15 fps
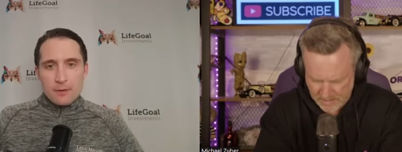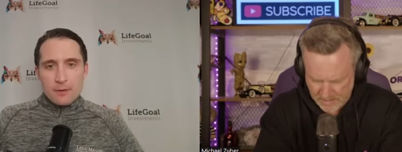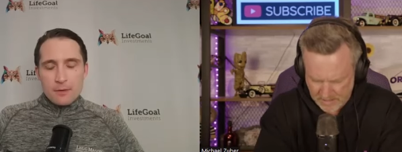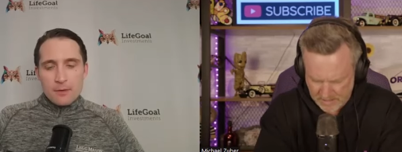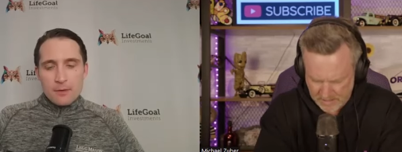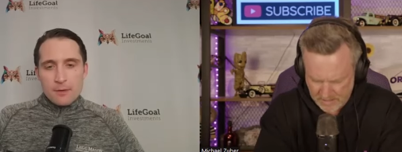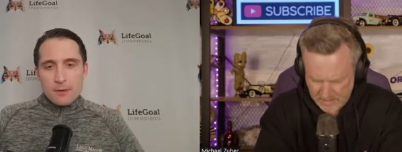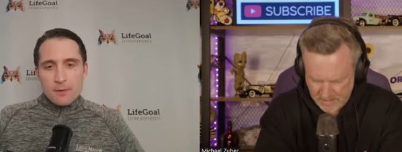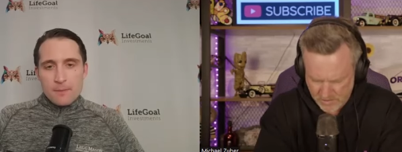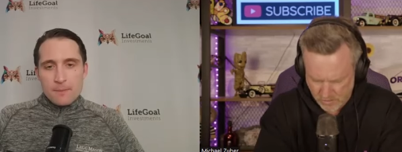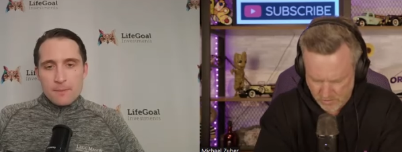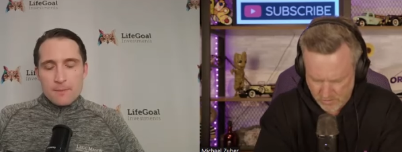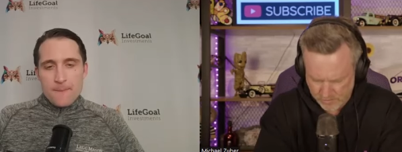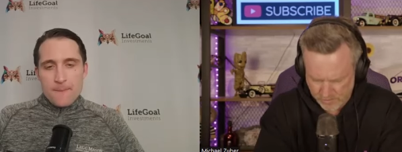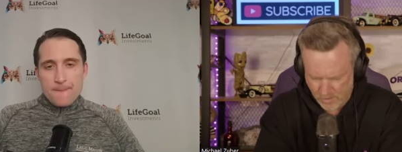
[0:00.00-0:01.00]
Speaker 1: Uh,
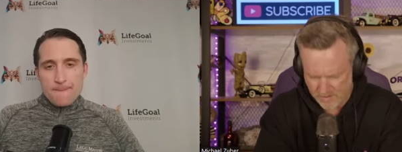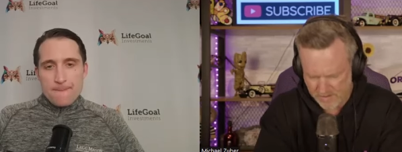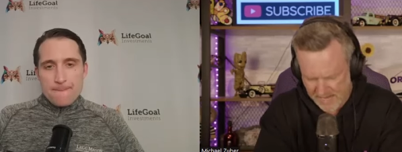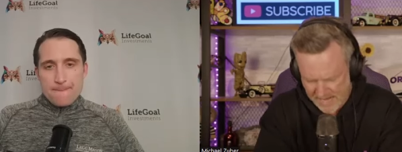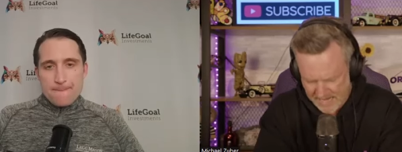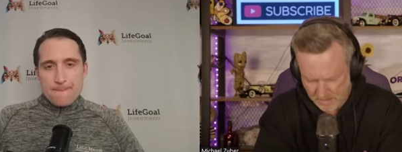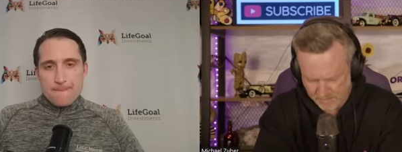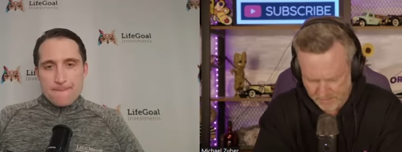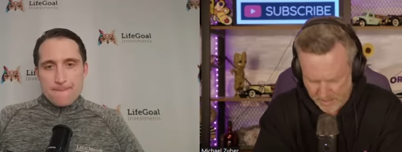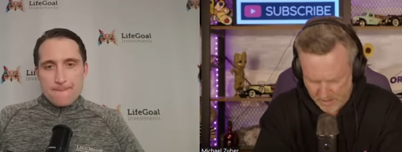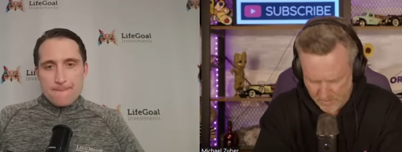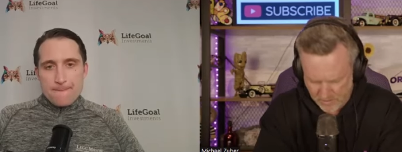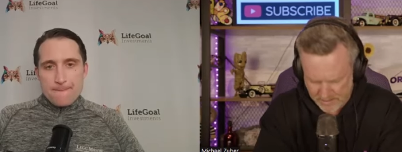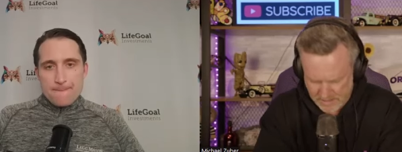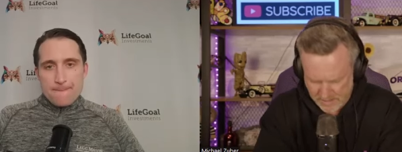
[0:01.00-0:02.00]
Jolts report and then
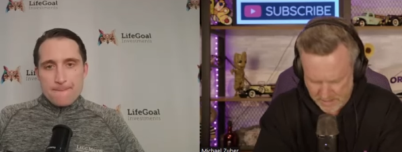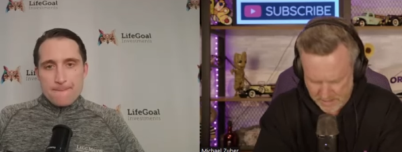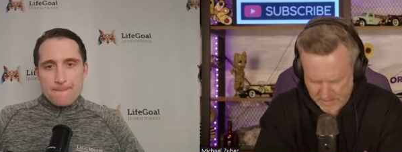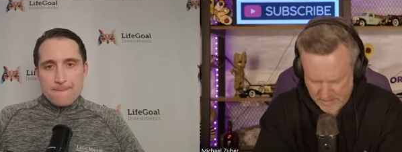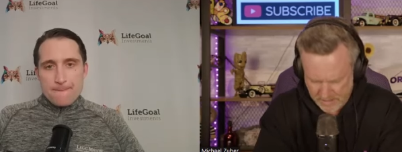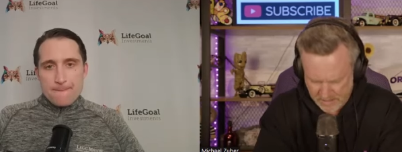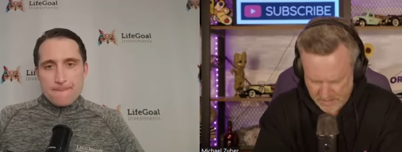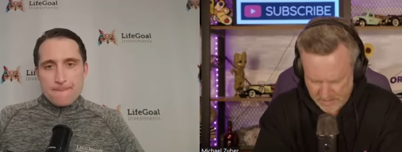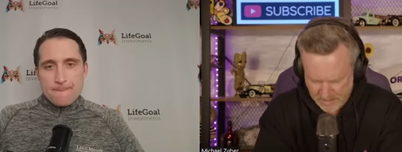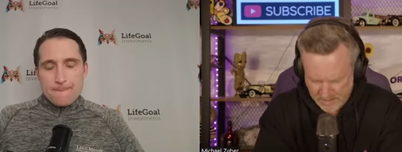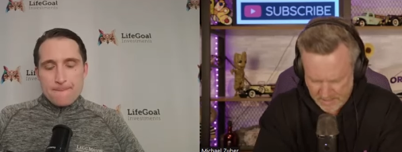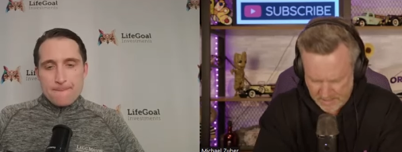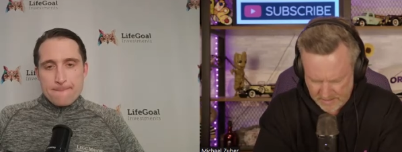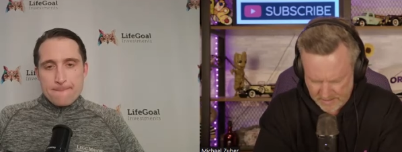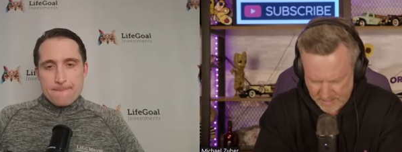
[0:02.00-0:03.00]
ADP on Wednesday,
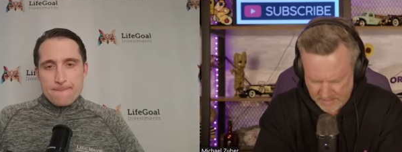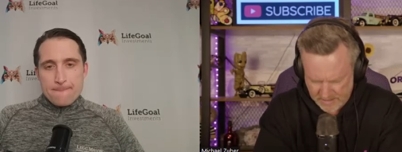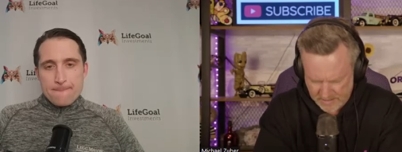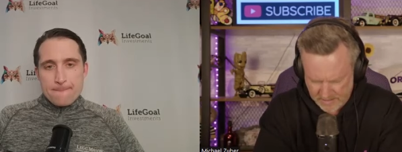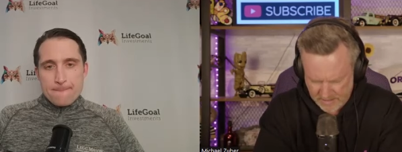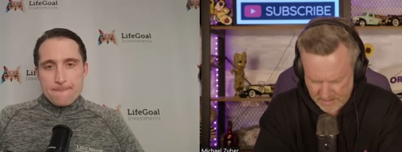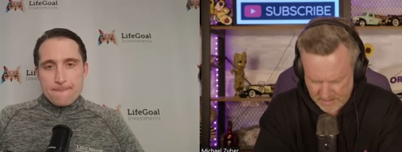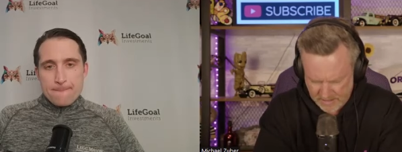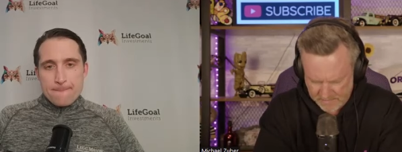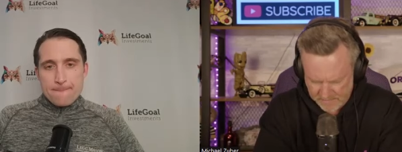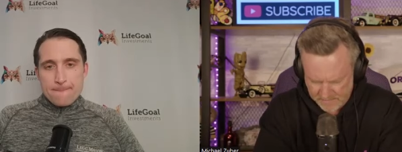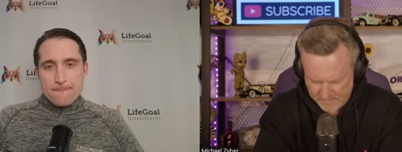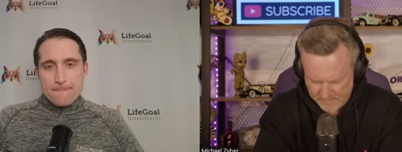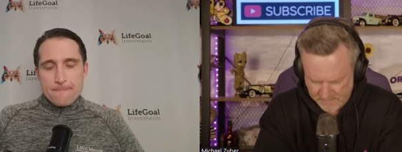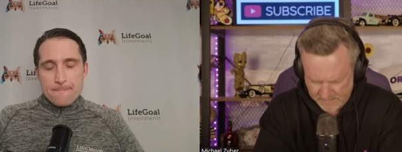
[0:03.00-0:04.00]
and then
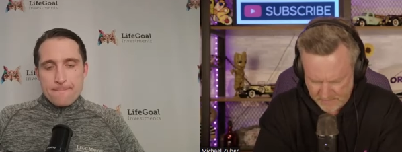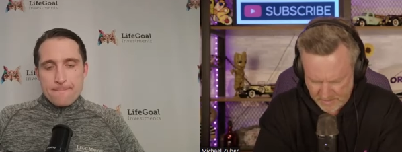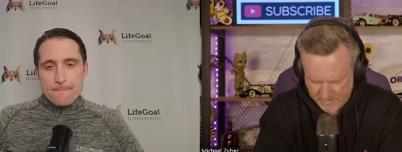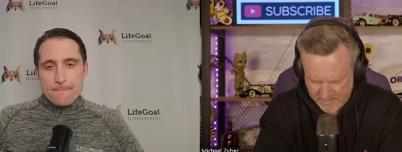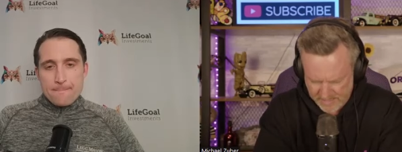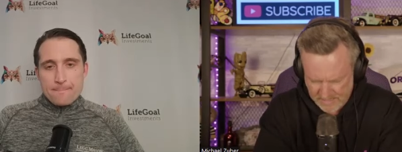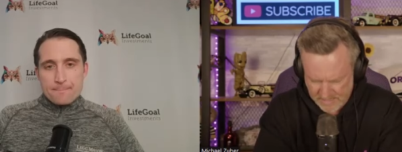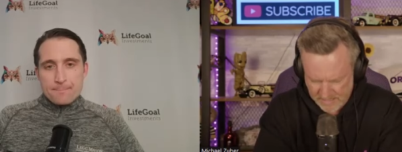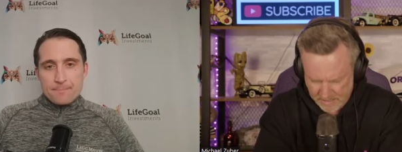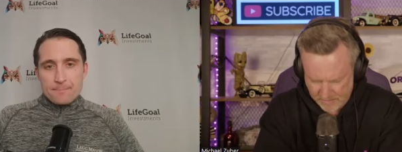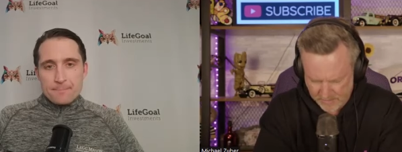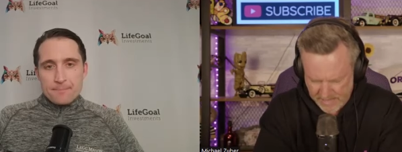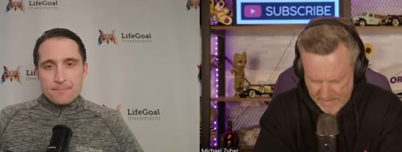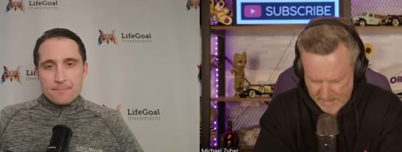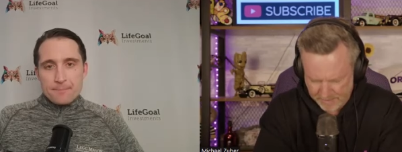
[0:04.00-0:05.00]
um, the next
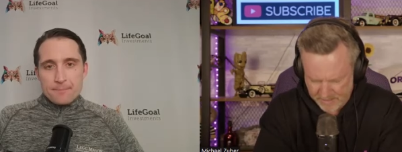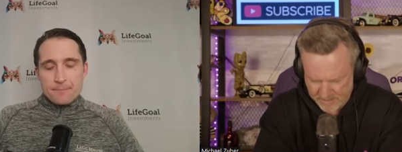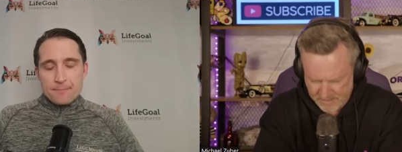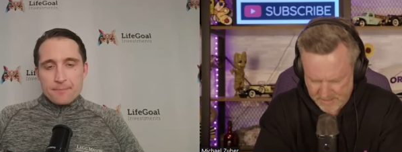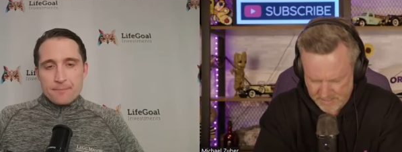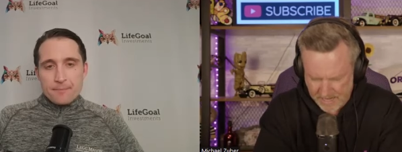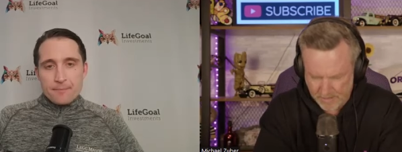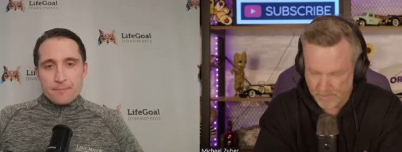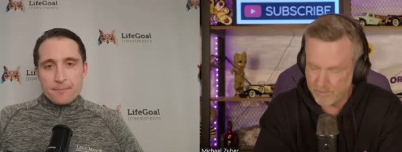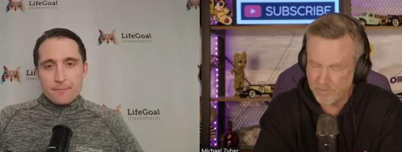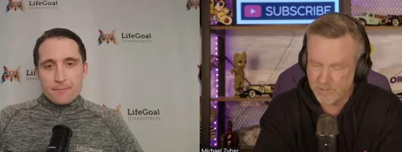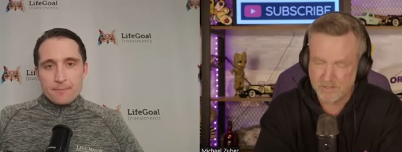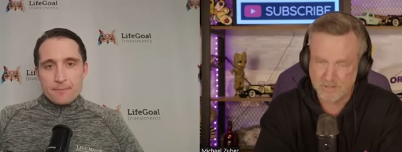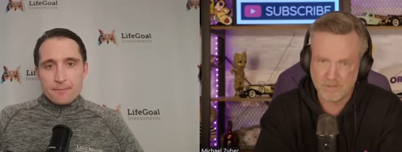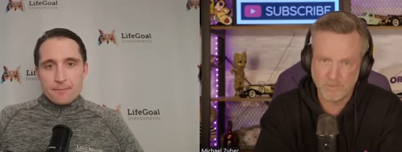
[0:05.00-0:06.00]
thing that would happen is yeah
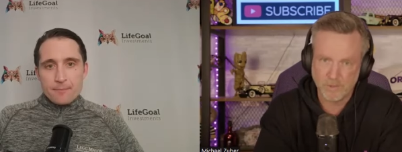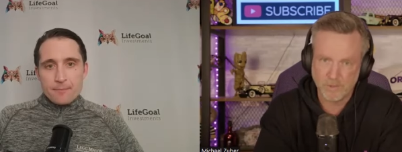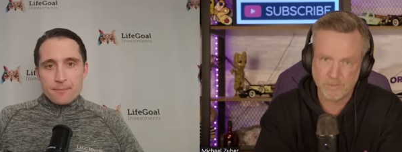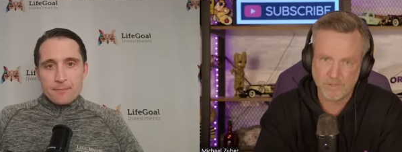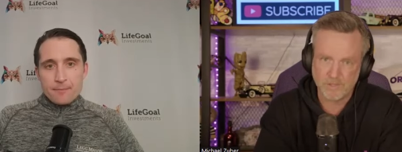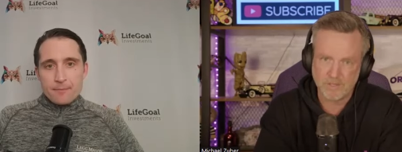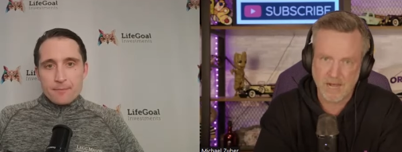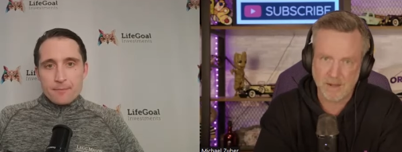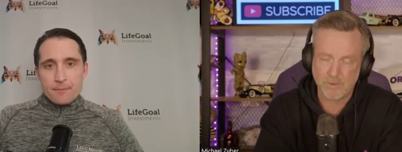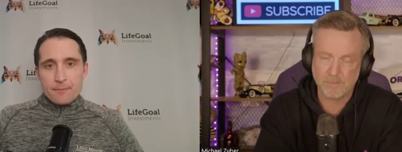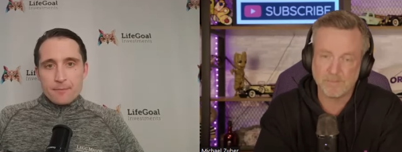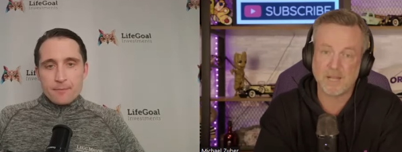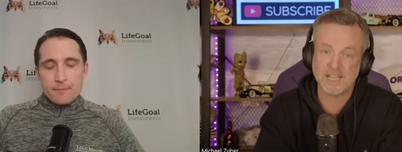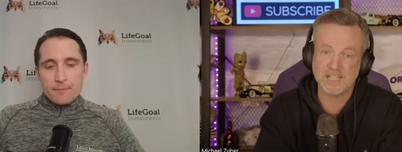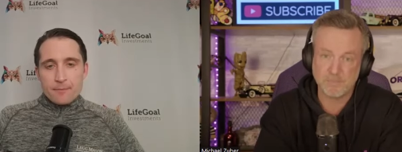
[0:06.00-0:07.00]
we would we would
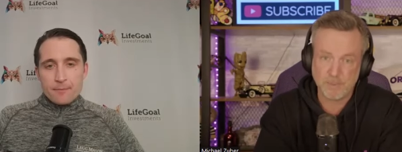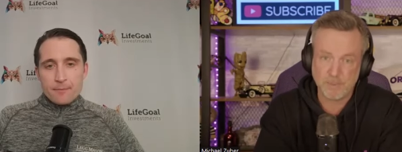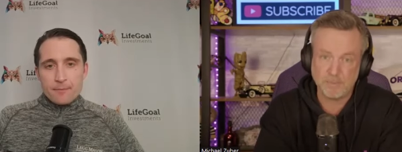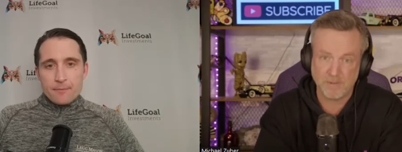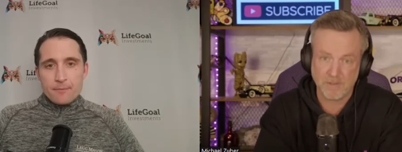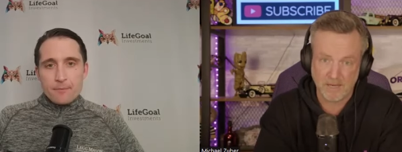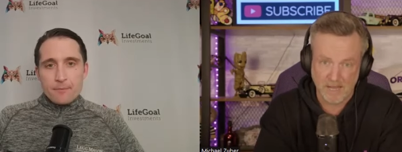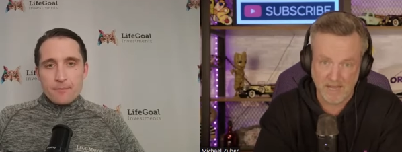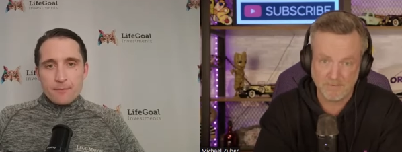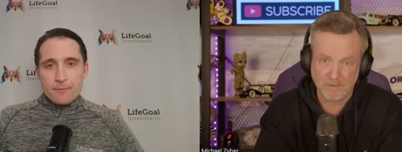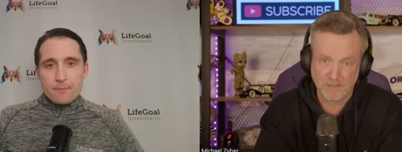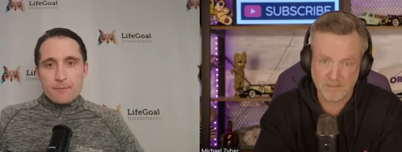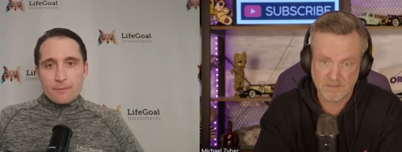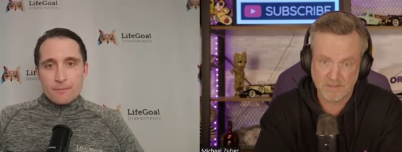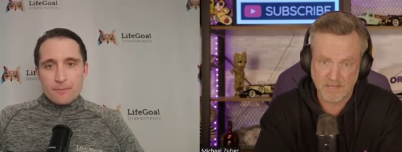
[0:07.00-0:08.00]
not replace people that
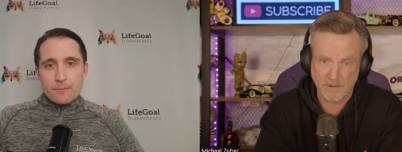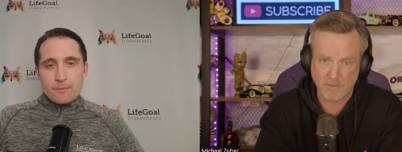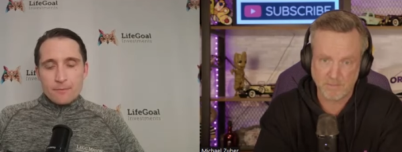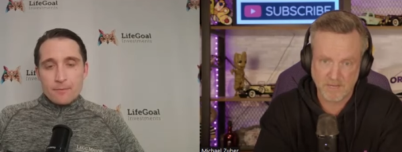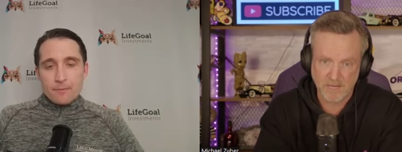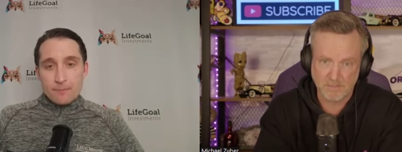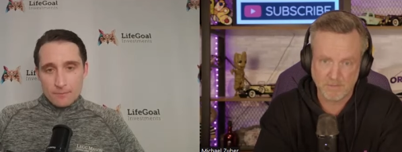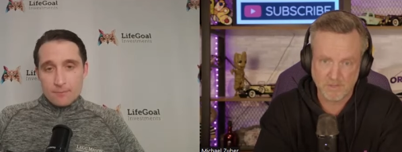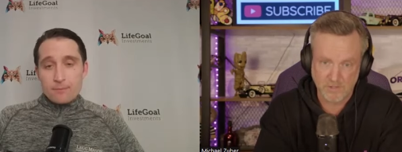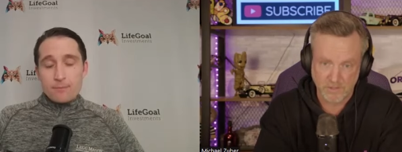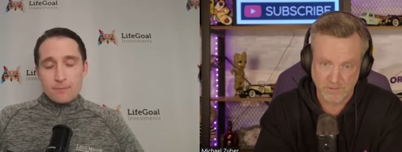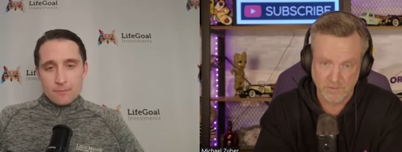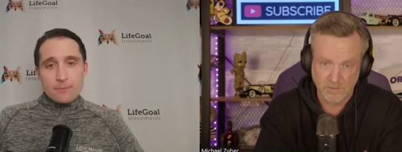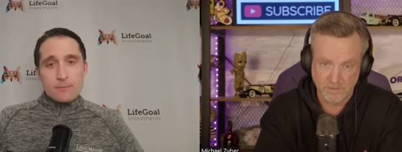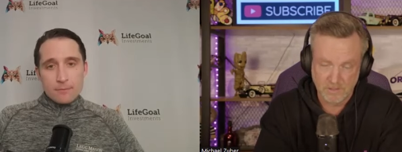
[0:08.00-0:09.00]
left that would be number
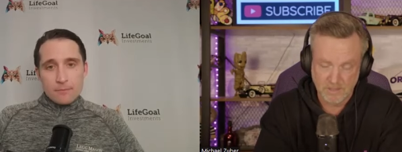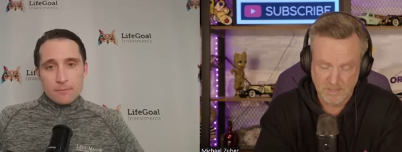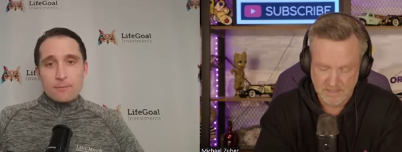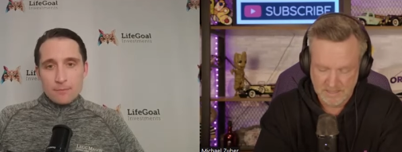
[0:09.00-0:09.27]
two